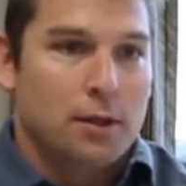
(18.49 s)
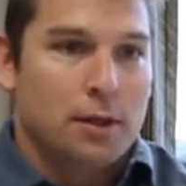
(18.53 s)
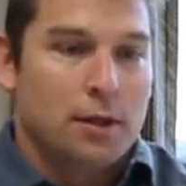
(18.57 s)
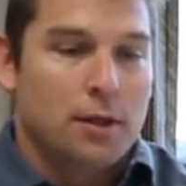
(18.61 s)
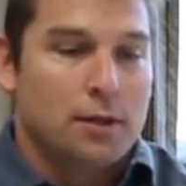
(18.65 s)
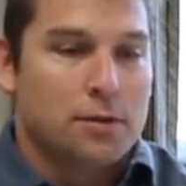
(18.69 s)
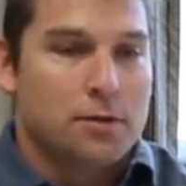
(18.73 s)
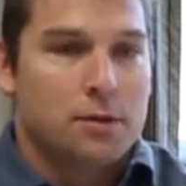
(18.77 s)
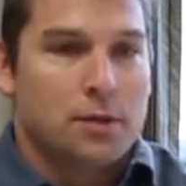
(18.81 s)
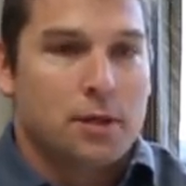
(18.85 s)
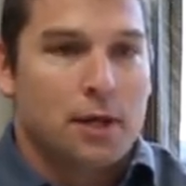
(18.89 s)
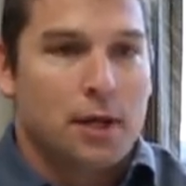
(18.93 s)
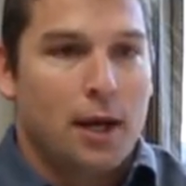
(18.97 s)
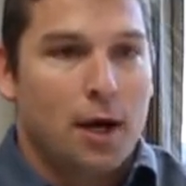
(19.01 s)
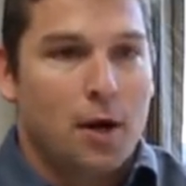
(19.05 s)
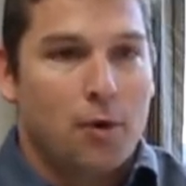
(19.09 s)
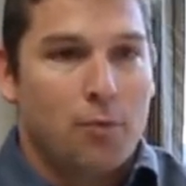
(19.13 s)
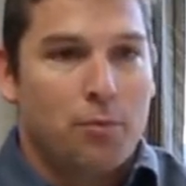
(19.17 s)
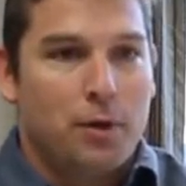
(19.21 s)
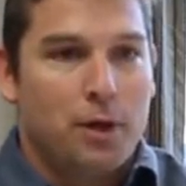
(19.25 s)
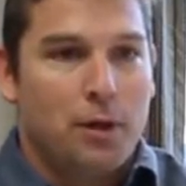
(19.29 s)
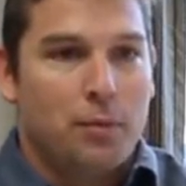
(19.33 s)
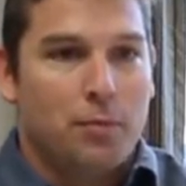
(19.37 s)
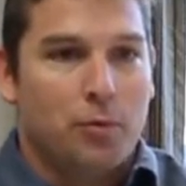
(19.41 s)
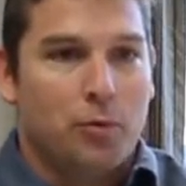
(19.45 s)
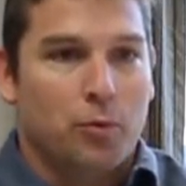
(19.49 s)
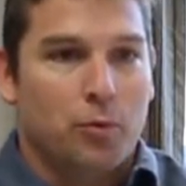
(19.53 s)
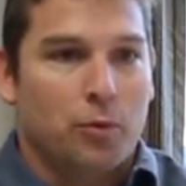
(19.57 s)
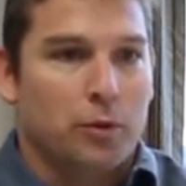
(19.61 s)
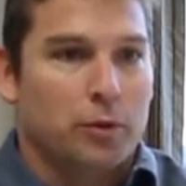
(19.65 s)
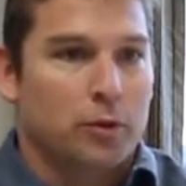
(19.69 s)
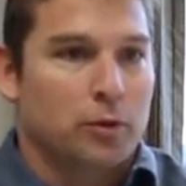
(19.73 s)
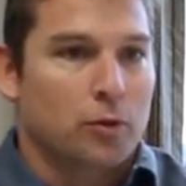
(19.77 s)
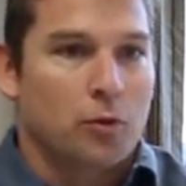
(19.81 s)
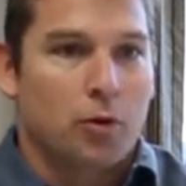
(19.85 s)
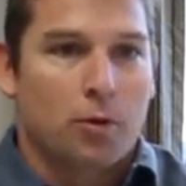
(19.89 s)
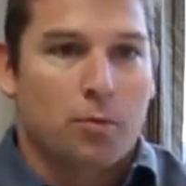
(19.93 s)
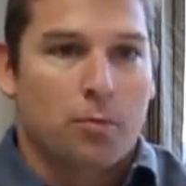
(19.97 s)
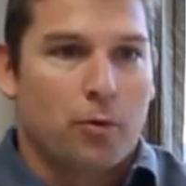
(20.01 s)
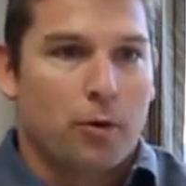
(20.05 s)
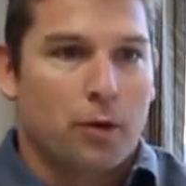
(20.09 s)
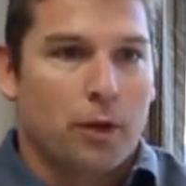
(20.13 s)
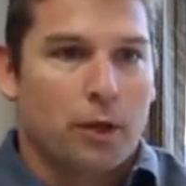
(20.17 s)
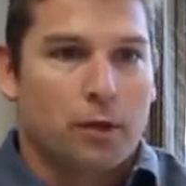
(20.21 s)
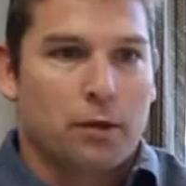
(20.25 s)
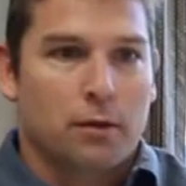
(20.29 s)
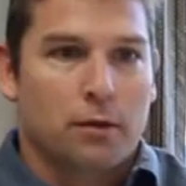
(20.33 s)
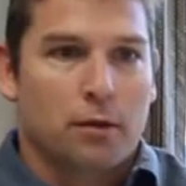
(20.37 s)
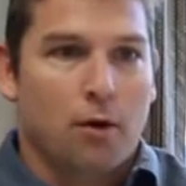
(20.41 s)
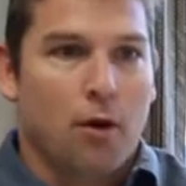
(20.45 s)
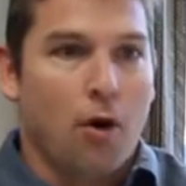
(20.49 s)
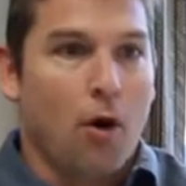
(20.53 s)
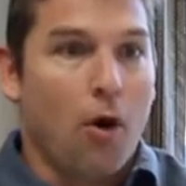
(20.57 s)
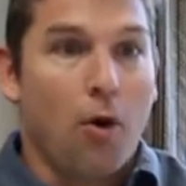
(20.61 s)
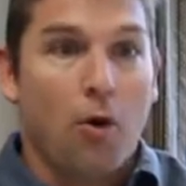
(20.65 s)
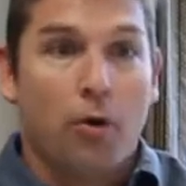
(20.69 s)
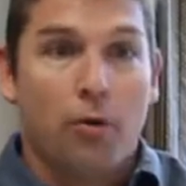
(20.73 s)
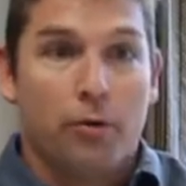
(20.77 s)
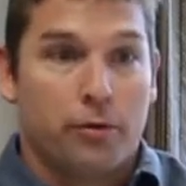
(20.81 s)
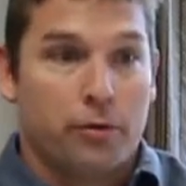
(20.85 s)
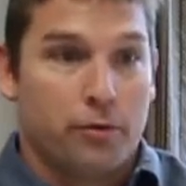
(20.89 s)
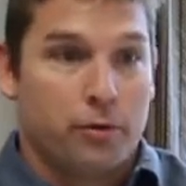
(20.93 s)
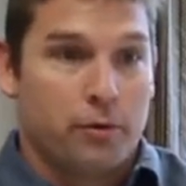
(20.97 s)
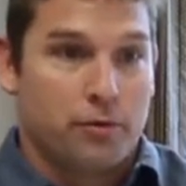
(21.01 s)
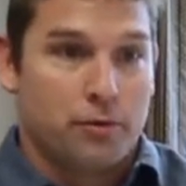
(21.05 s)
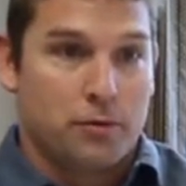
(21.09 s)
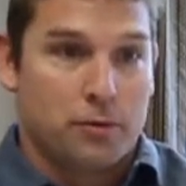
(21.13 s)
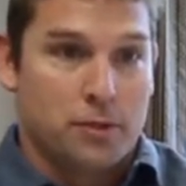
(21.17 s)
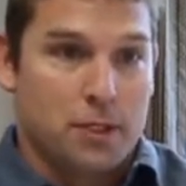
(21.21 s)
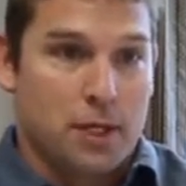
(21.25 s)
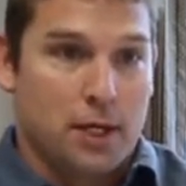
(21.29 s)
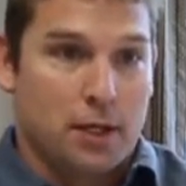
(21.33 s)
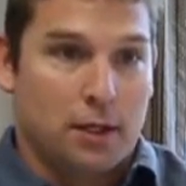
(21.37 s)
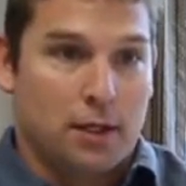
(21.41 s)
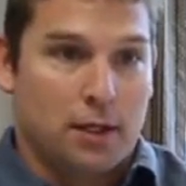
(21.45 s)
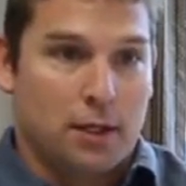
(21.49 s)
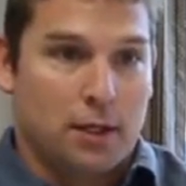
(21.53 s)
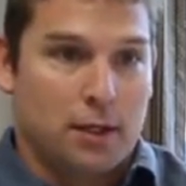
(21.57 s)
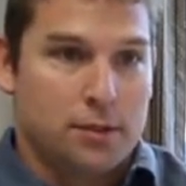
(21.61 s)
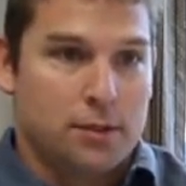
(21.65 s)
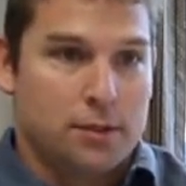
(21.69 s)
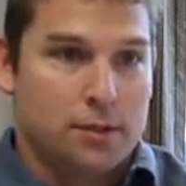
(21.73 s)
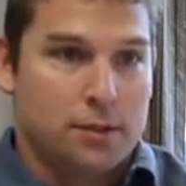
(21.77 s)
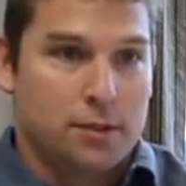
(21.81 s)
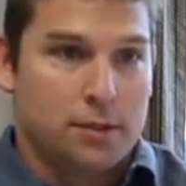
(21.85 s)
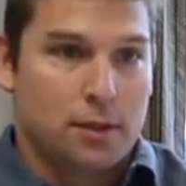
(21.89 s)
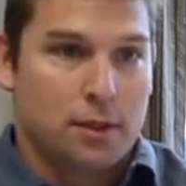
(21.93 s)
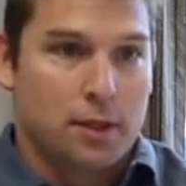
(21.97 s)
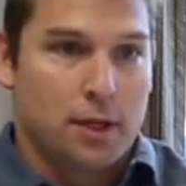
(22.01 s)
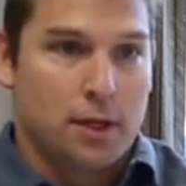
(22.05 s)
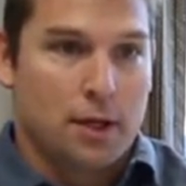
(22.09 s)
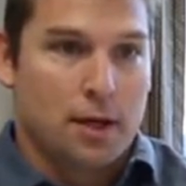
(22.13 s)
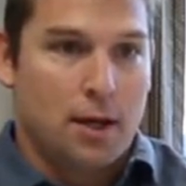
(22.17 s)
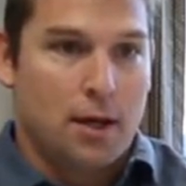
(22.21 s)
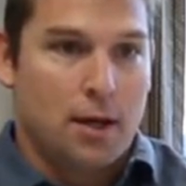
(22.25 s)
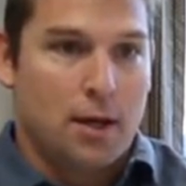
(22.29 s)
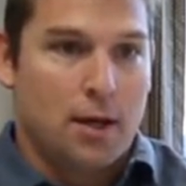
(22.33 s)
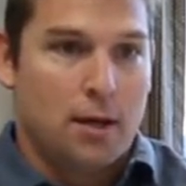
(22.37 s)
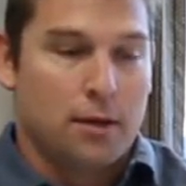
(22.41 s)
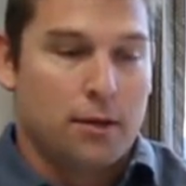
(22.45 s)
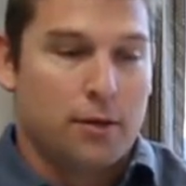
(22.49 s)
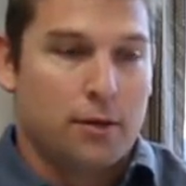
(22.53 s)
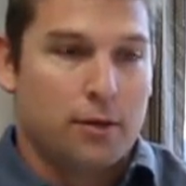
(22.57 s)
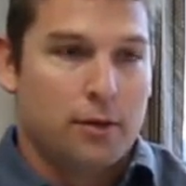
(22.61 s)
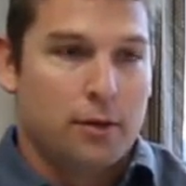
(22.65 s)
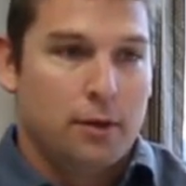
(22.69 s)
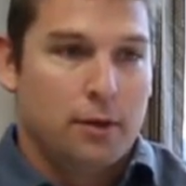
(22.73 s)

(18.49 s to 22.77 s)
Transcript: and seeing how people were incorporating all their different techniques and